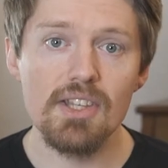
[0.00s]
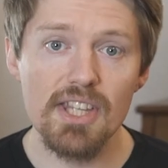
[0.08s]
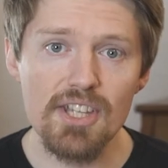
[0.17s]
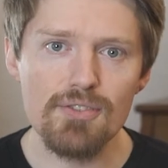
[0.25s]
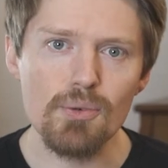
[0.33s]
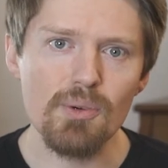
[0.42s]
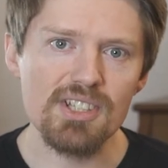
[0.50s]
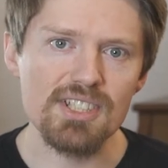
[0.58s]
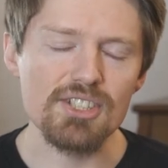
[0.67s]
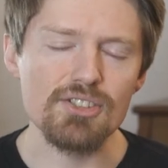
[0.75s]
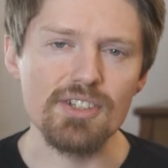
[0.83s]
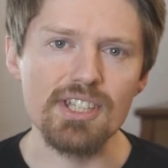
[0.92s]
Thank you for watching
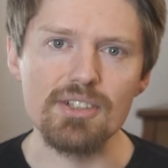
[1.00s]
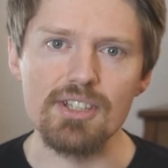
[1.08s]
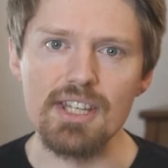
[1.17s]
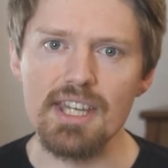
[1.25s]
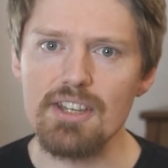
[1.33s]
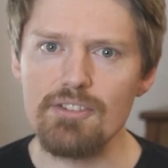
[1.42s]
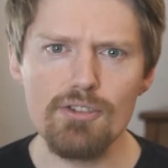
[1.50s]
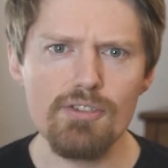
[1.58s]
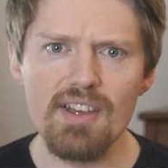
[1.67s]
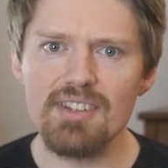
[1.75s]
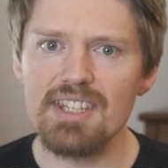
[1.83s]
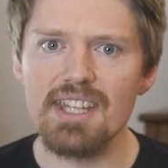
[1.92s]
this video today. If you
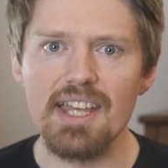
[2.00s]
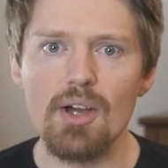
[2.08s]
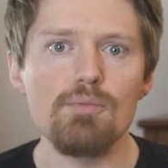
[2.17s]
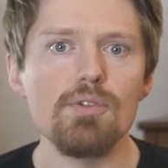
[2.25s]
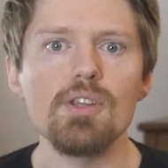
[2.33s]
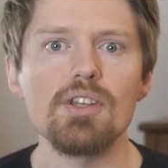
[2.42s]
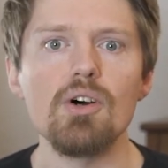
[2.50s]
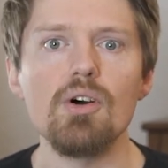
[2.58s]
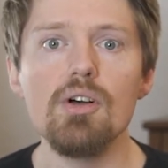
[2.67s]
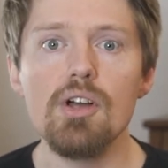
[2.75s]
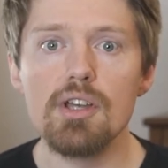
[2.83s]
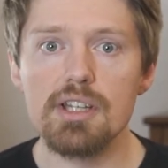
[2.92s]
found it helpful at
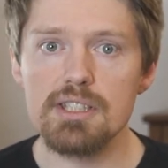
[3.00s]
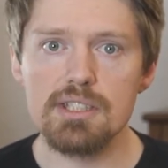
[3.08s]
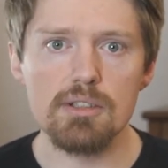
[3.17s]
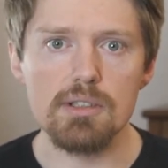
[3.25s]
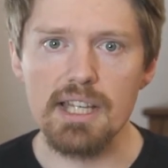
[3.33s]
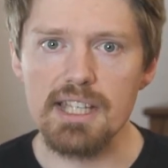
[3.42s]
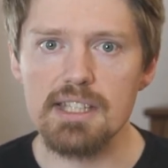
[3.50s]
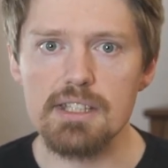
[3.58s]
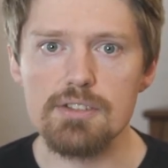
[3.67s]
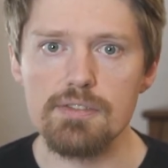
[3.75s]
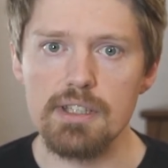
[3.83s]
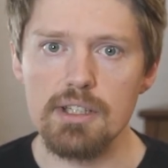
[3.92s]
all, consider liking
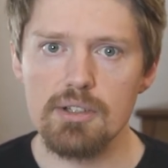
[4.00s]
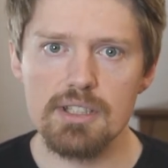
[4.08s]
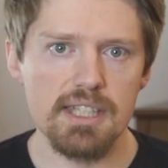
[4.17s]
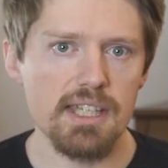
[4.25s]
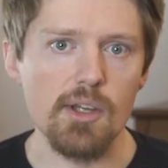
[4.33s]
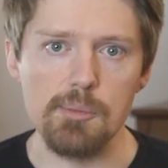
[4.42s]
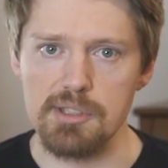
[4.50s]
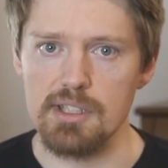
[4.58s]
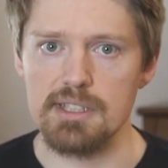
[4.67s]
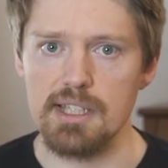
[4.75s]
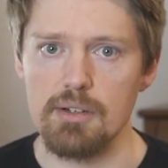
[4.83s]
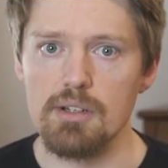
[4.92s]
this video because that helps
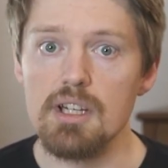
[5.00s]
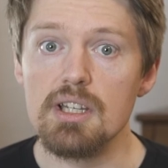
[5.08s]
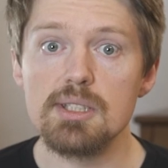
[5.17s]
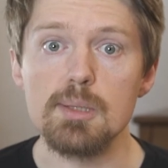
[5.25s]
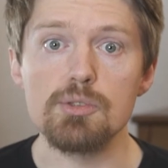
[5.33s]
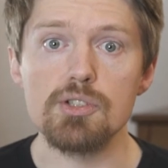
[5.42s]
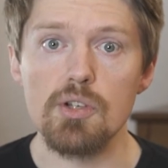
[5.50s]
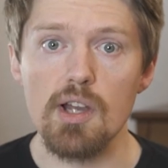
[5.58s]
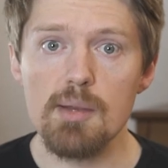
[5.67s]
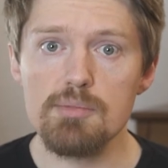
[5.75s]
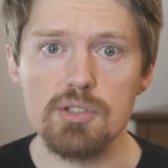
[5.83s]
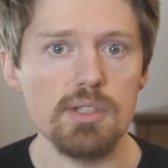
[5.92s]
us out.
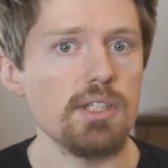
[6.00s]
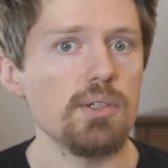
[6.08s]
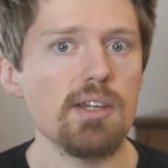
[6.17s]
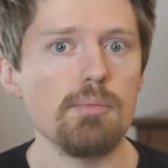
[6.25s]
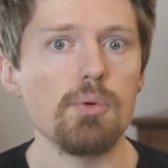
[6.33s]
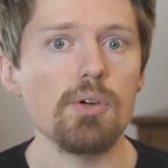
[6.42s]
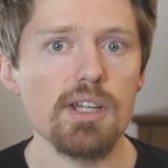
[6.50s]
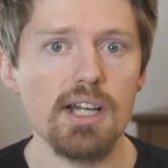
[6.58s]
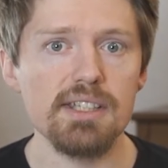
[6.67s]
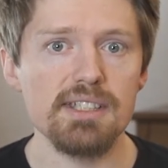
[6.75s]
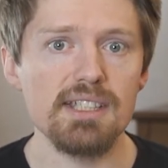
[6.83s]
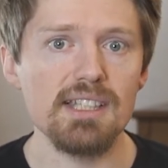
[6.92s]
Subscribe so that you get more
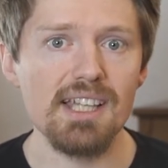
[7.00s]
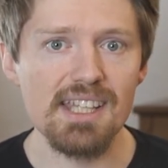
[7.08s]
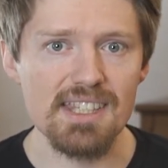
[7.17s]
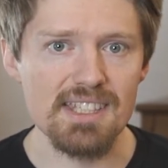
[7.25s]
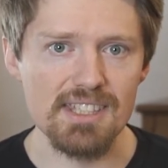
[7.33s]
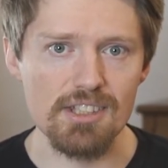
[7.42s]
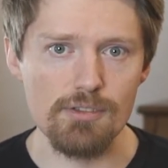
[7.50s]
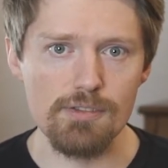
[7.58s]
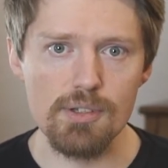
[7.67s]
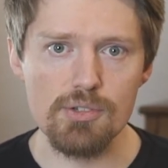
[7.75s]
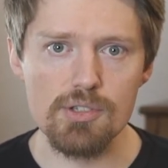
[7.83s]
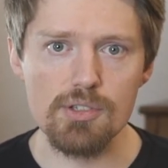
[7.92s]
content like this in the
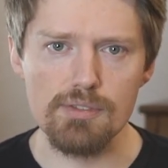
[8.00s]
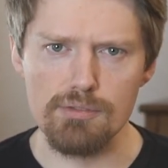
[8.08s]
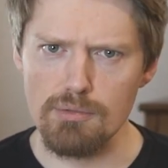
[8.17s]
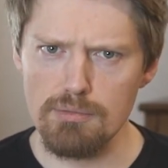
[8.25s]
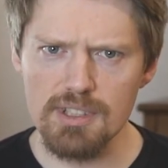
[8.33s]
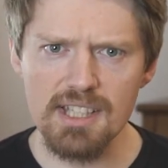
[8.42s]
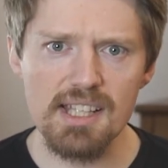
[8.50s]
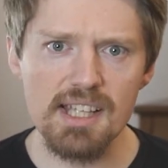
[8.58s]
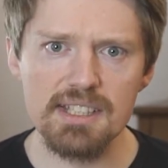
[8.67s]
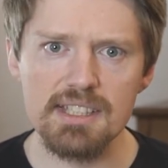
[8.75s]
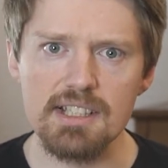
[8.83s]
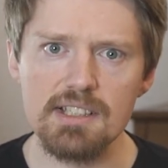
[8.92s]
future. And if you really
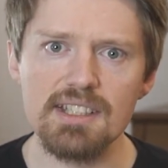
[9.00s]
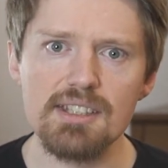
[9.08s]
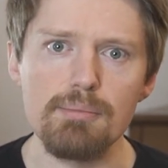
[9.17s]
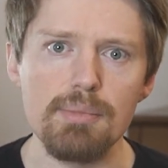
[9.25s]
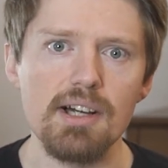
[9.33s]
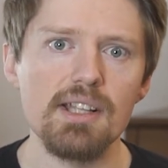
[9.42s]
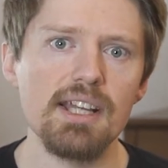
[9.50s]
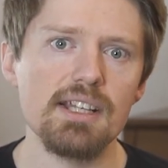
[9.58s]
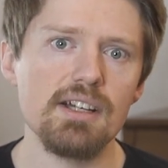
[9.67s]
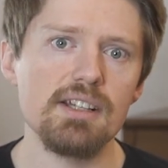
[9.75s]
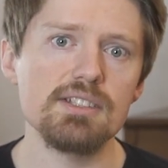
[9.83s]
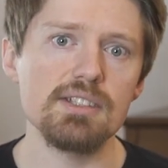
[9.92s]
liked it, click the bell
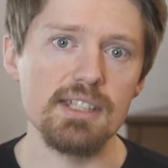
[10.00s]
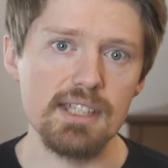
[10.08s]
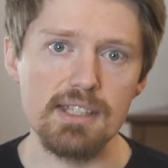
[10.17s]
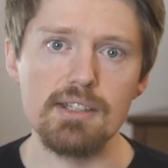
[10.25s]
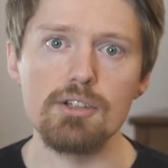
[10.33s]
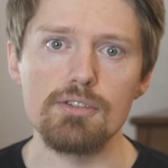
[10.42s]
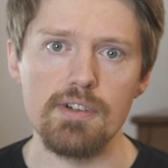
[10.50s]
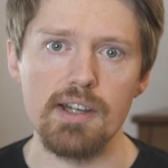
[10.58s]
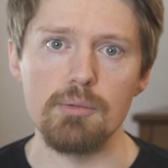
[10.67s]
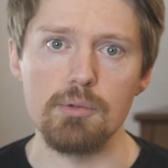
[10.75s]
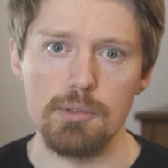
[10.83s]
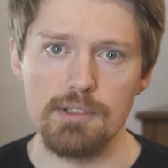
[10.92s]
icon so you get
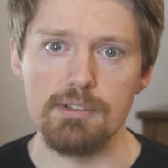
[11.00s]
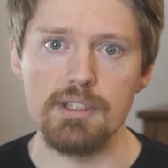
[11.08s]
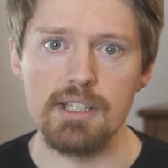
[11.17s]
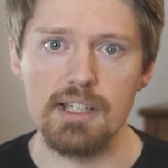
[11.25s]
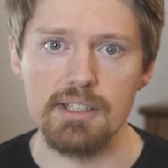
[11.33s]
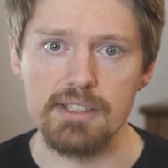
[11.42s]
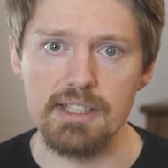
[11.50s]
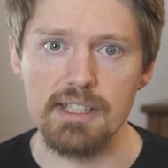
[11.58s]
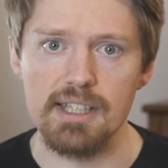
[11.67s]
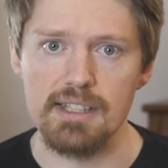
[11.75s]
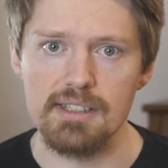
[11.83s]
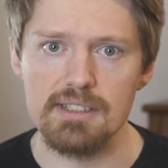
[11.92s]
notified when we create content
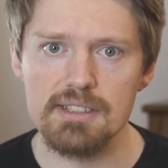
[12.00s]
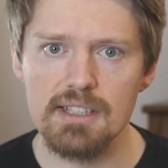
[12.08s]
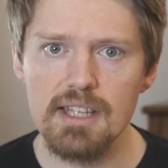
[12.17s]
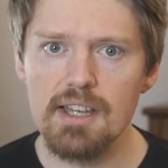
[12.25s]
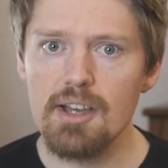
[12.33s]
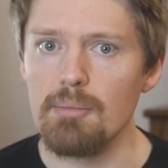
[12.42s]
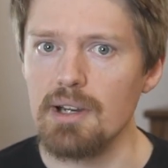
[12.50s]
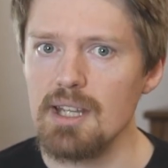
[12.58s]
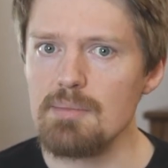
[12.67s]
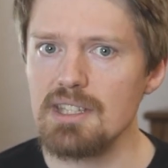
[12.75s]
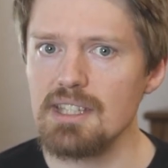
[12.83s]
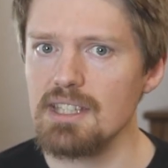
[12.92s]
like this. My
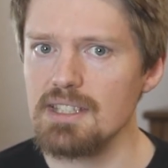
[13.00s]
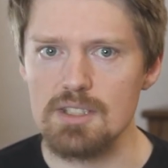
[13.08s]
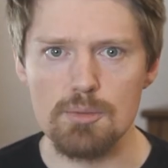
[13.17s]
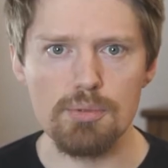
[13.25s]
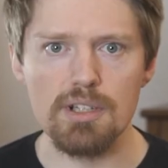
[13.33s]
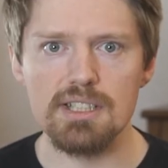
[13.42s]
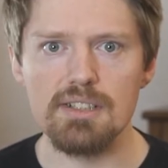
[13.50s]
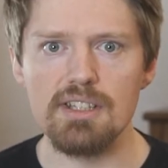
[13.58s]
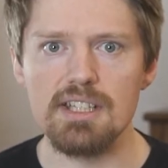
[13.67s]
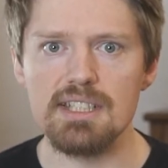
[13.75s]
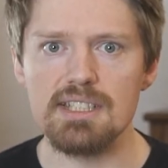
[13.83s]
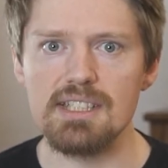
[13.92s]
name's Elliot. This is Productivity
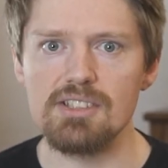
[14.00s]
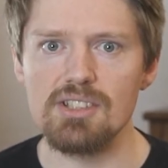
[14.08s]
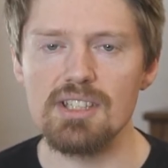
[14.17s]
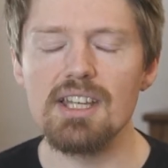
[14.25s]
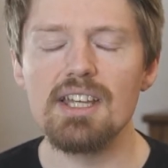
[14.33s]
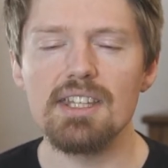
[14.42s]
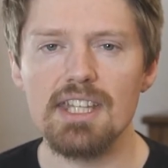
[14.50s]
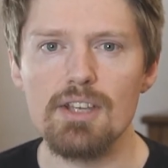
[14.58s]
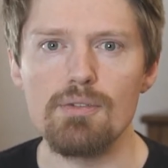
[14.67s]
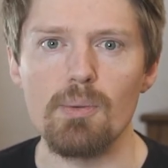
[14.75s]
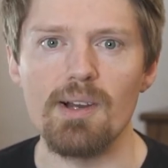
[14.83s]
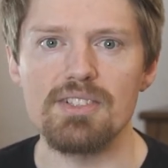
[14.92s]
Test Kitchen. Thank you
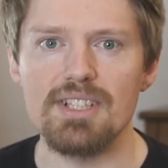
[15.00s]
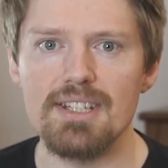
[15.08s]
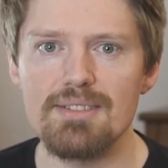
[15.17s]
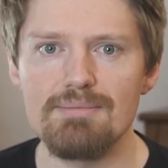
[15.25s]
for watching.